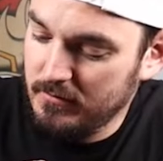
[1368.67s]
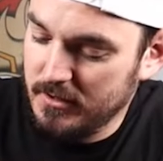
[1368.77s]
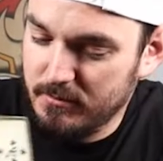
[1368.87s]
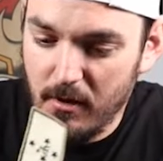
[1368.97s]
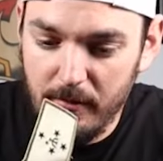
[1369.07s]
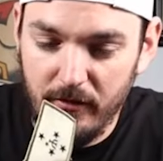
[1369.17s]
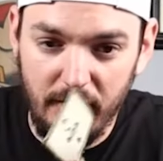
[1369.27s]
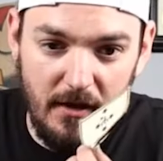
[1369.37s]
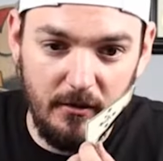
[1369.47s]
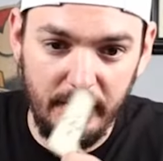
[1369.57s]
Should probably throw
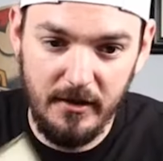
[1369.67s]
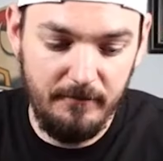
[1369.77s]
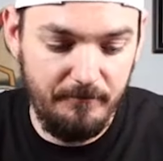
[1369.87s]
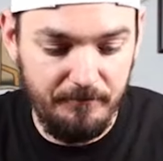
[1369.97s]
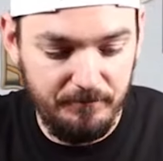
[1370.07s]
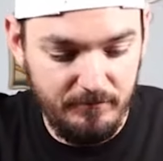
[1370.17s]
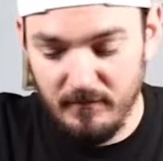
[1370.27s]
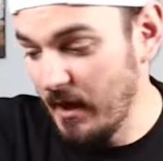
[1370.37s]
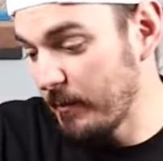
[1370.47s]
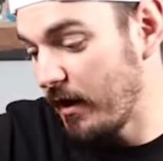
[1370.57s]
that away.
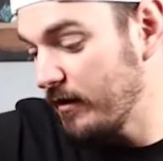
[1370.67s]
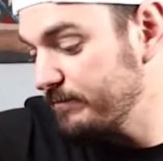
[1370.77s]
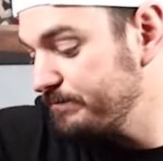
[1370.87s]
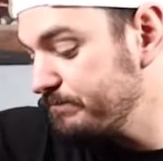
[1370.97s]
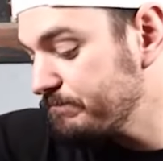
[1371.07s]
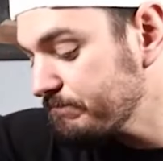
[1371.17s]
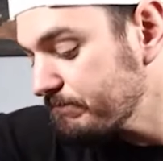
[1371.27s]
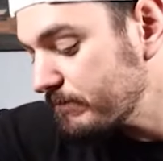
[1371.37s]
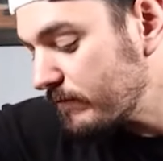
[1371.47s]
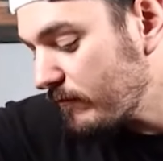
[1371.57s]
I'm not.
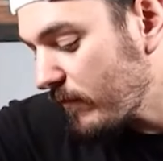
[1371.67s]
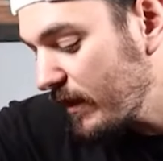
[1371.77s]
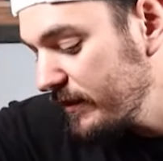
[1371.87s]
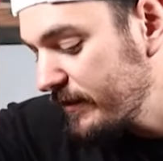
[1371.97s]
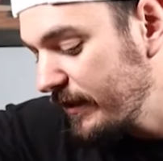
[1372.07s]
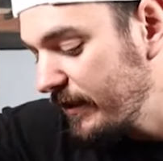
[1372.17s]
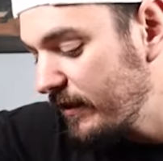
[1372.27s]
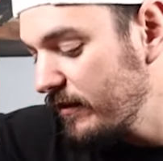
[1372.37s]
Let's see.